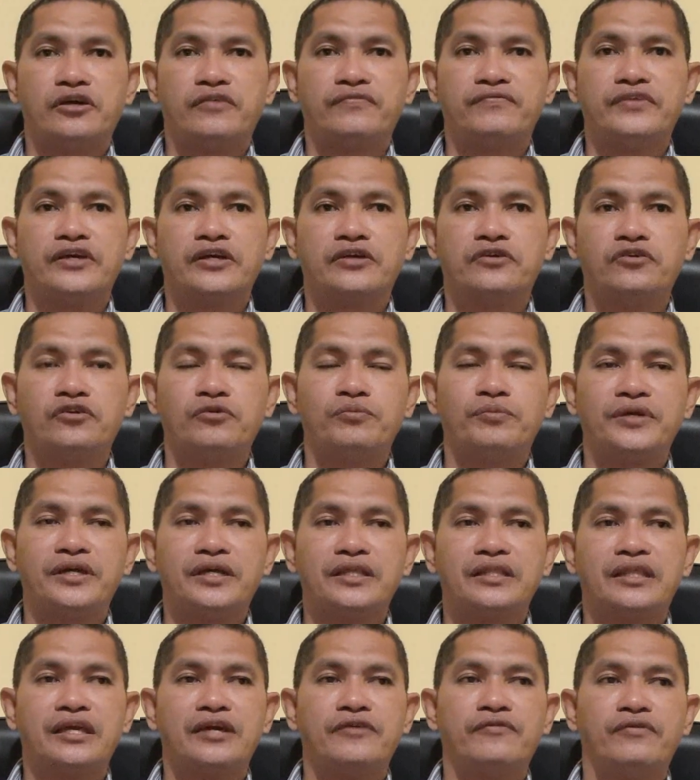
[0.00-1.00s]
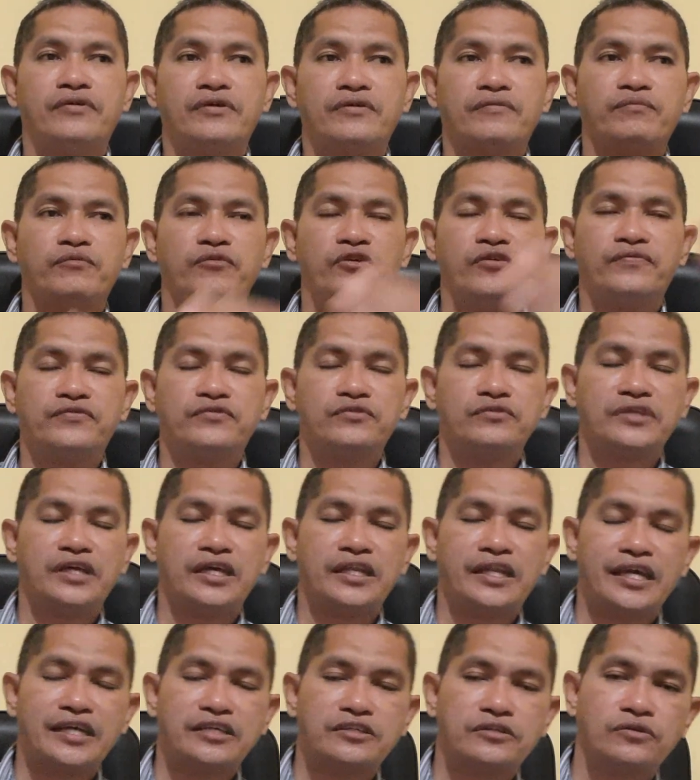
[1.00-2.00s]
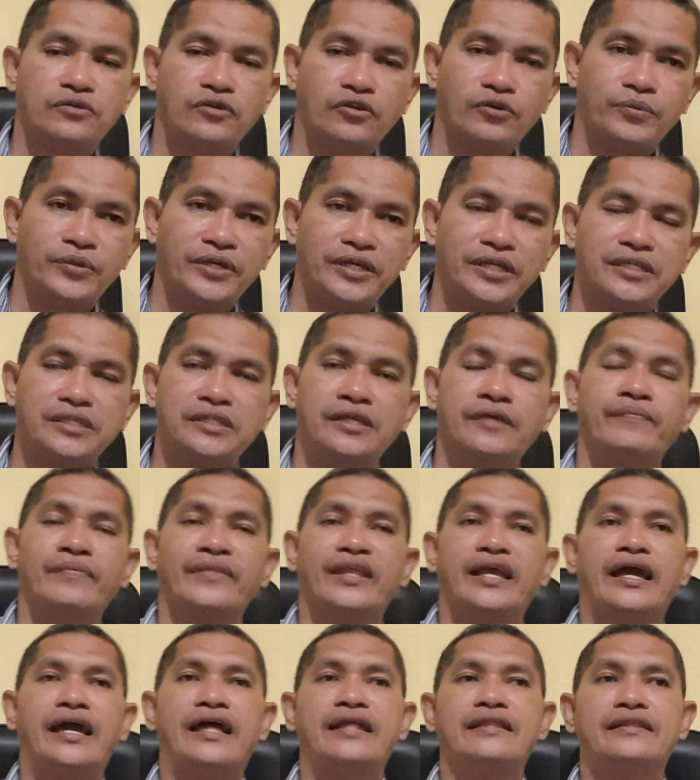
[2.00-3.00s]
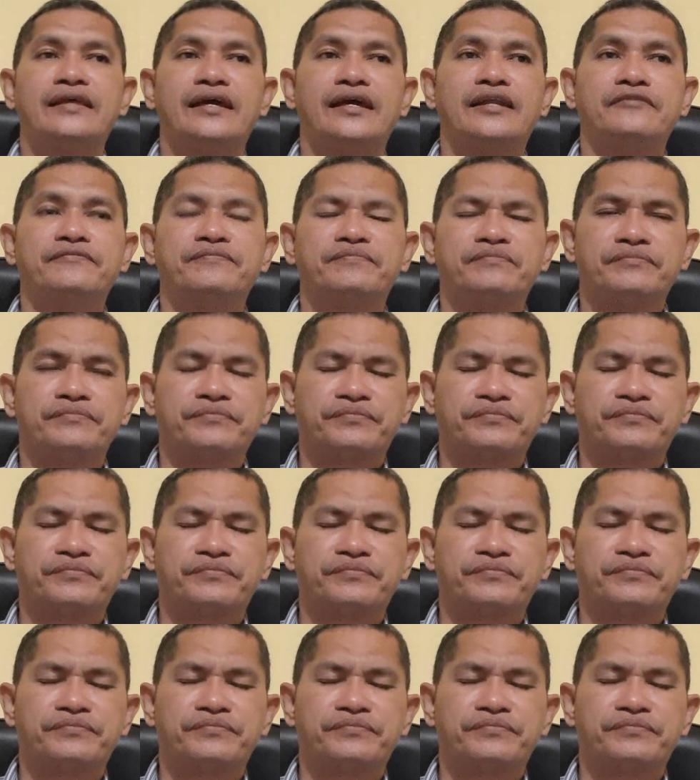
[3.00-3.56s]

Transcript: of the grouping, they will move to the next grouping, and then